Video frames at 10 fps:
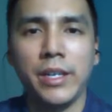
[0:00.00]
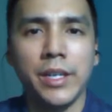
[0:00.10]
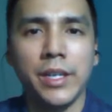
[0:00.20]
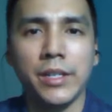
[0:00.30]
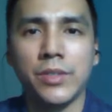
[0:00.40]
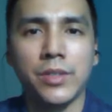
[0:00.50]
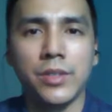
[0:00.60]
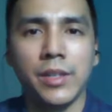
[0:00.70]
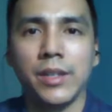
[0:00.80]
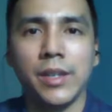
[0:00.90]
is
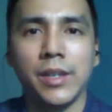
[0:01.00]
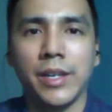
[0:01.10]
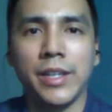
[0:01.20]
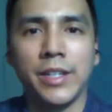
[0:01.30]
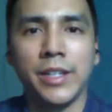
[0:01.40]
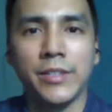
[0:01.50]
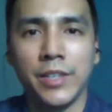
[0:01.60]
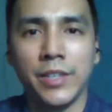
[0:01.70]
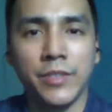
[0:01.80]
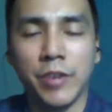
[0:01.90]

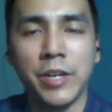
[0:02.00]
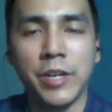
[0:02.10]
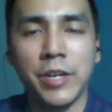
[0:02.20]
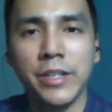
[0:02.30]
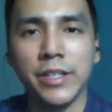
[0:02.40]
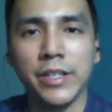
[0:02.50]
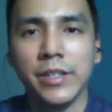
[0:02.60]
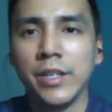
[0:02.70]
very abundant.